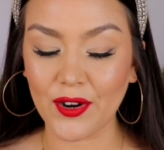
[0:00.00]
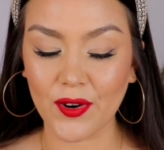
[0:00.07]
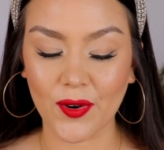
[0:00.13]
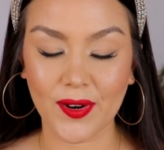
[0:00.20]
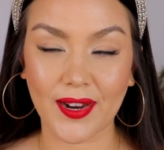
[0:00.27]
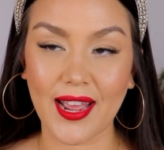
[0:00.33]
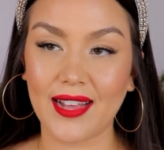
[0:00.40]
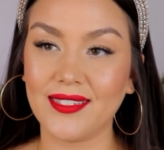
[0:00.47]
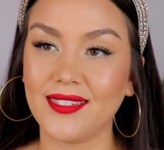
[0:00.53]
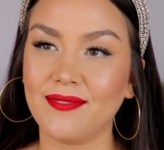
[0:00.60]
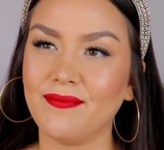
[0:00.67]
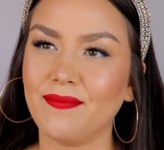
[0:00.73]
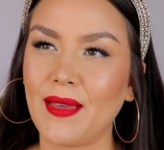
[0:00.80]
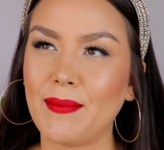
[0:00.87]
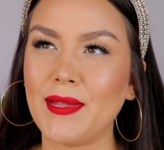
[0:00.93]
or I guess
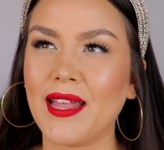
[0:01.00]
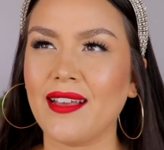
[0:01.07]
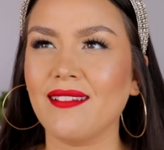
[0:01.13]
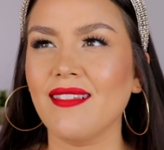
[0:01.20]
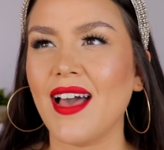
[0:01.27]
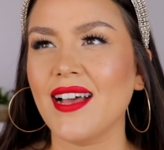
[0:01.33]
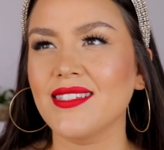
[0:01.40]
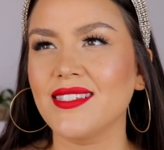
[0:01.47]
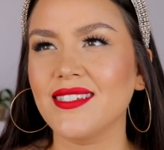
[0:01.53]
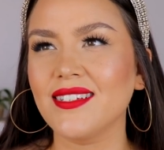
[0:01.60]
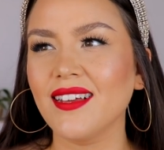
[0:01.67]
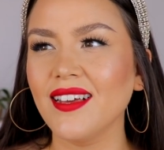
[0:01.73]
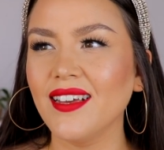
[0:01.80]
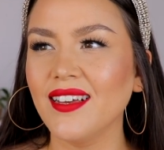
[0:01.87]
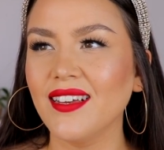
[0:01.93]
maybe like last
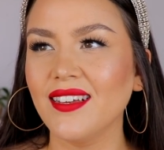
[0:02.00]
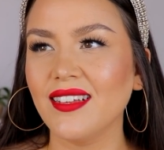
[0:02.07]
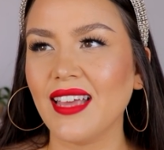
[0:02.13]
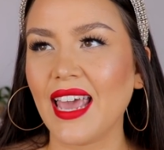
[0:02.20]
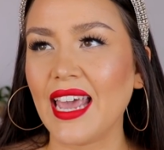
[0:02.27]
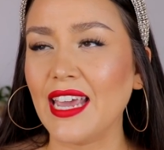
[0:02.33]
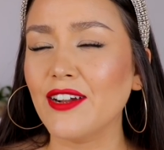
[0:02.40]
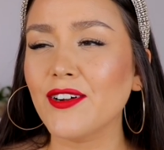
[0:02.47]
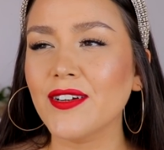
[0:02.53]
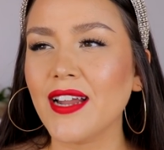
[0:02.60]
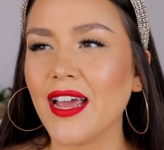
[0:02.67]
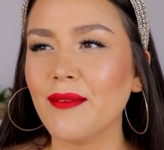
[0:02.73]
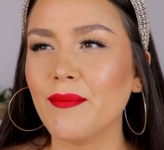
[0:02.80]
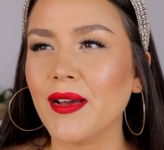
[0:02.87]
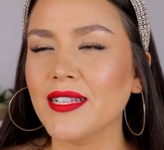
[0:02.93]
eight or
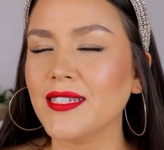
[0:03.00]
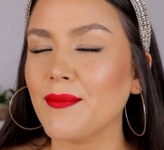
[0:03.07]
nine months.